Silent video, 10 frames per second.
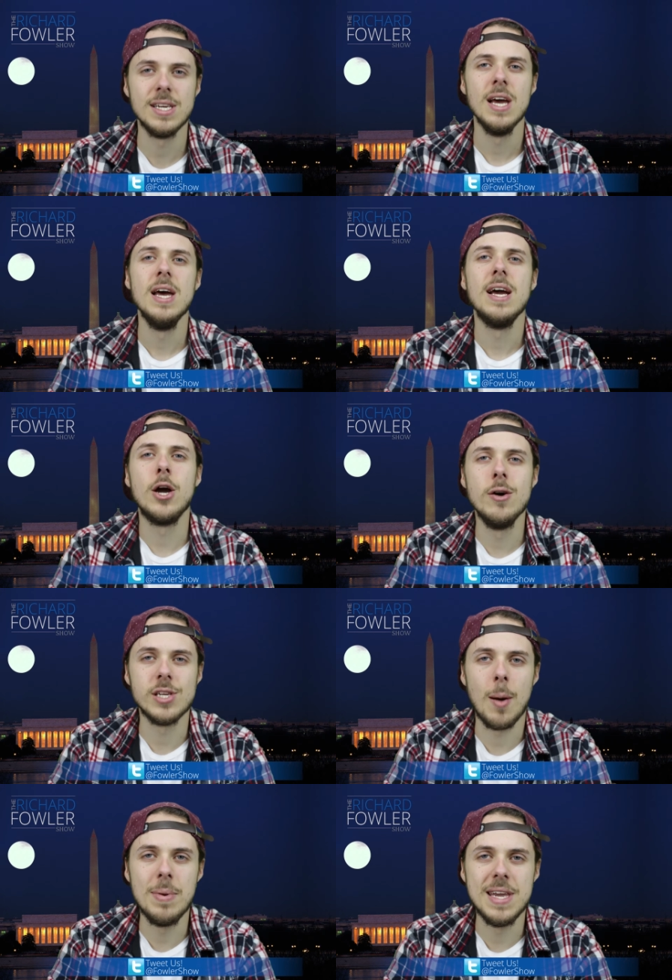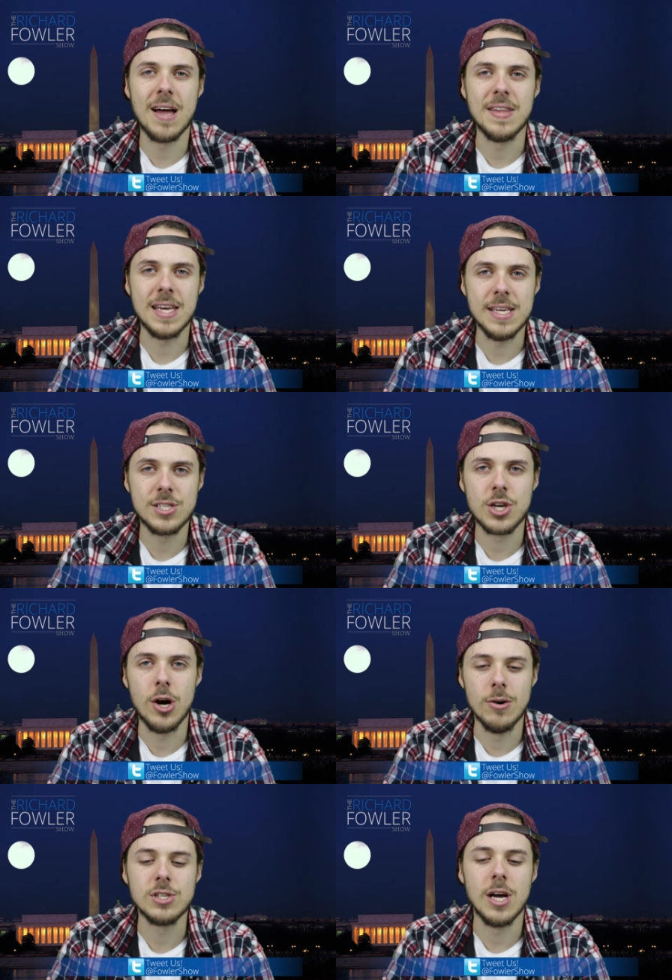It goes up and down the east
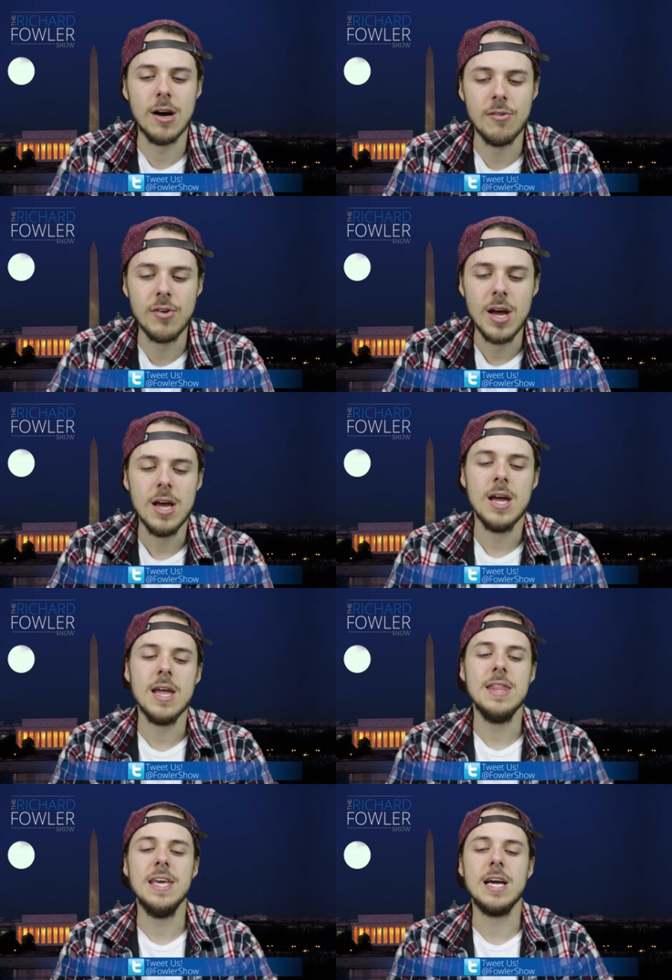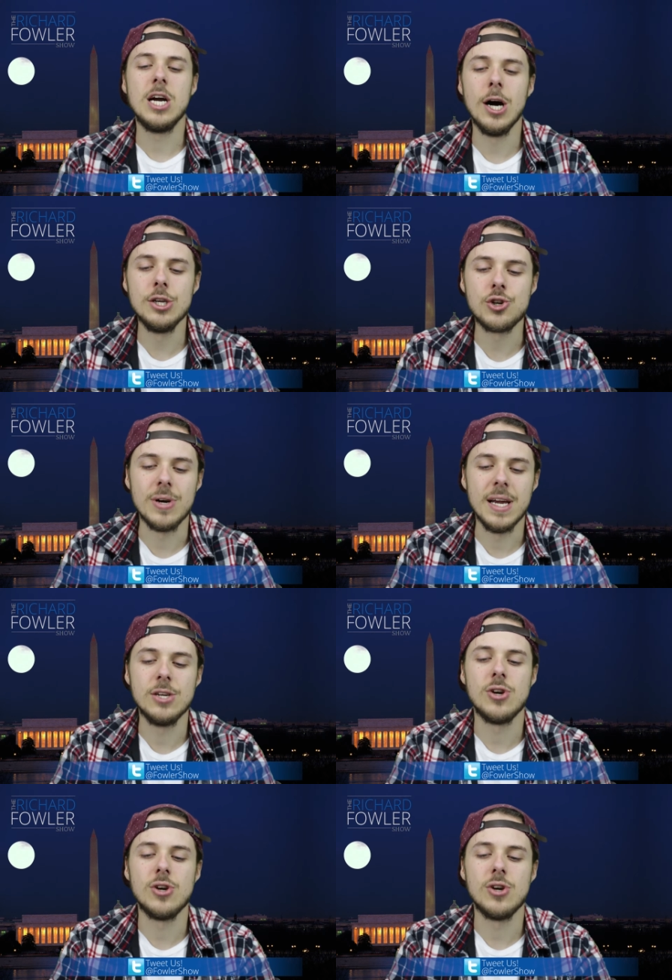coast of the country.